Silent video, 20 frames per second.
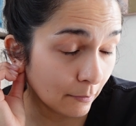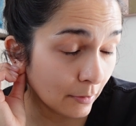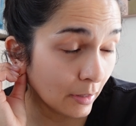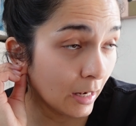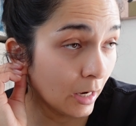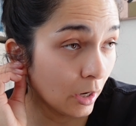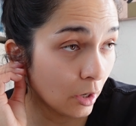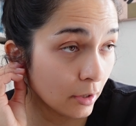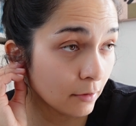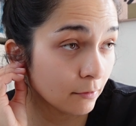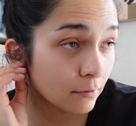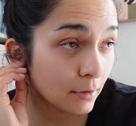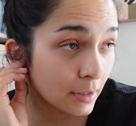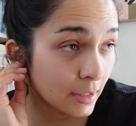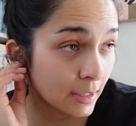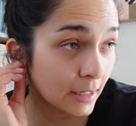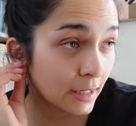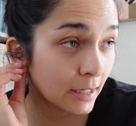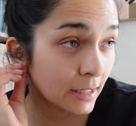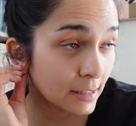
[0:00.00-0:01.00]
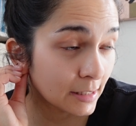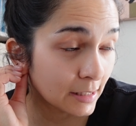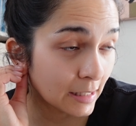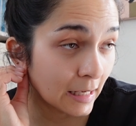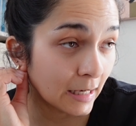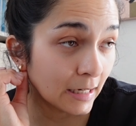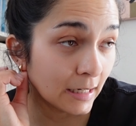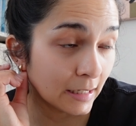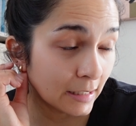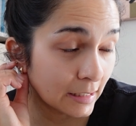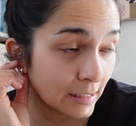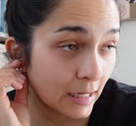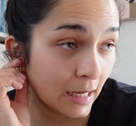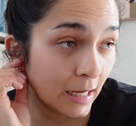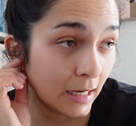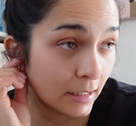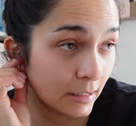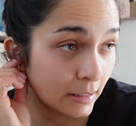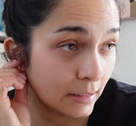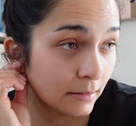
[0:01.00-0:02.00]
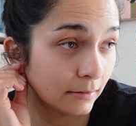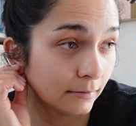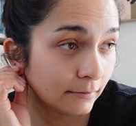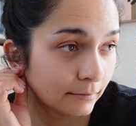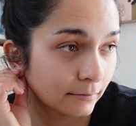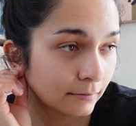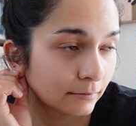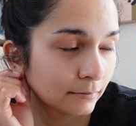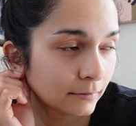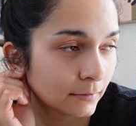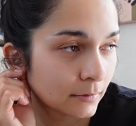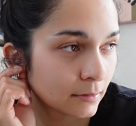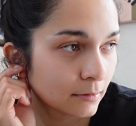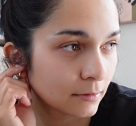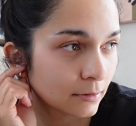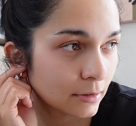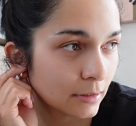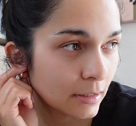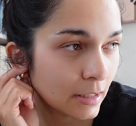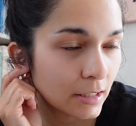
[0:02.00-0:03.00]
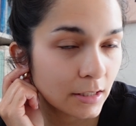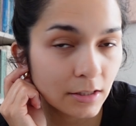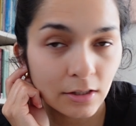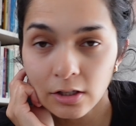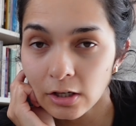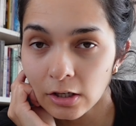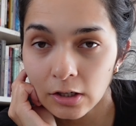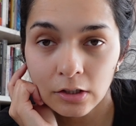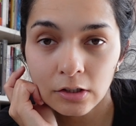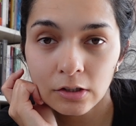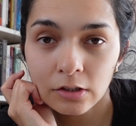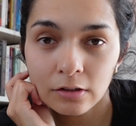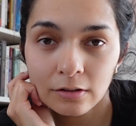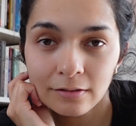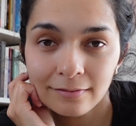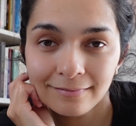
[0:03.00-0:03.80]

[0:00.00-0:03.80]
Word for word: a lot of reading is getting done, so that is good.